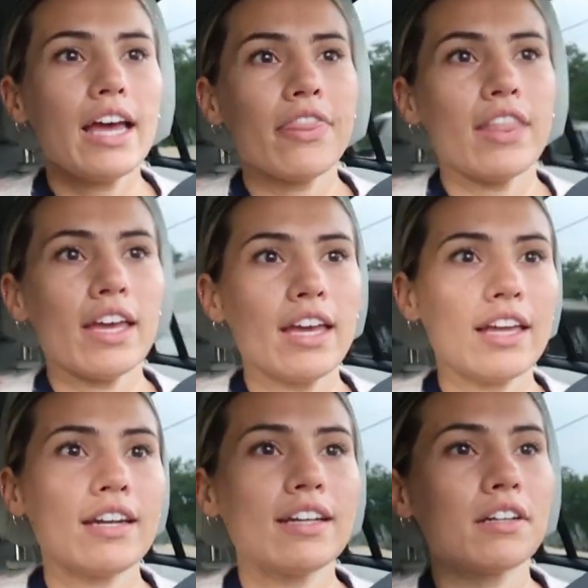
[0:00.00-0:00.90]
And
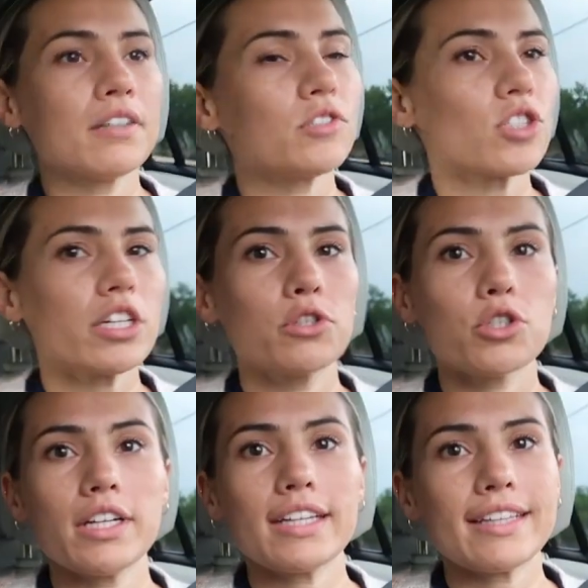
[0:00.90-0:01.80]
then I'm just gonna
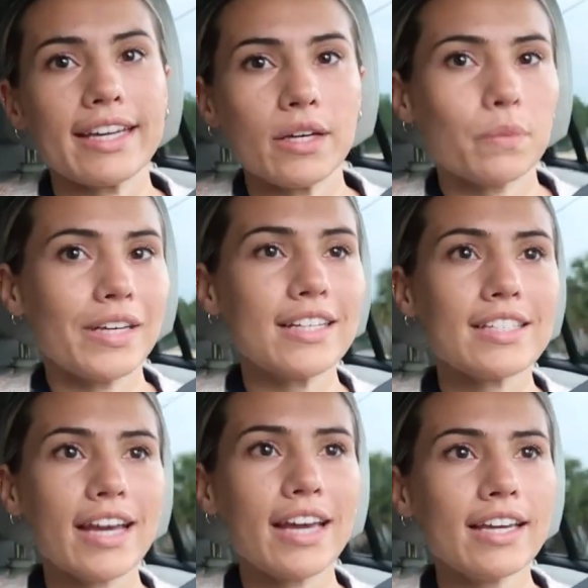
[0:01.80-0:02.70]
treat it like a
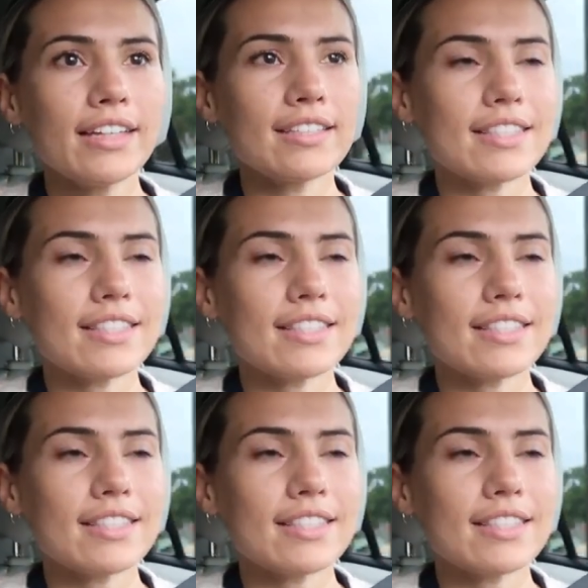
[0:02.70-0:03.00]
weekday